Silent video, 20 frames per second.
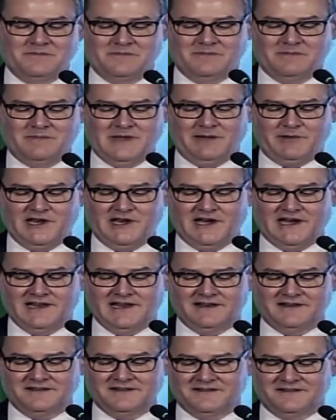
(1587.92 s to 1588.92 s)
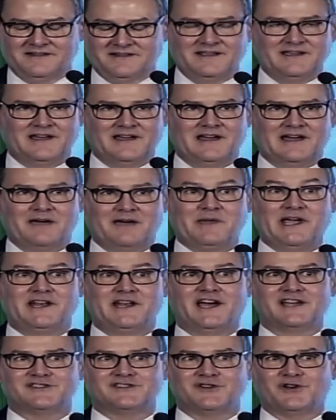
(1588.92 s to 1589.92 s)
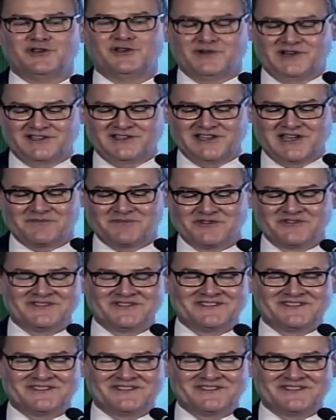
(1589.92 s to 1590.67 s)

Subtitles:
Maybe not. I may not show you an example.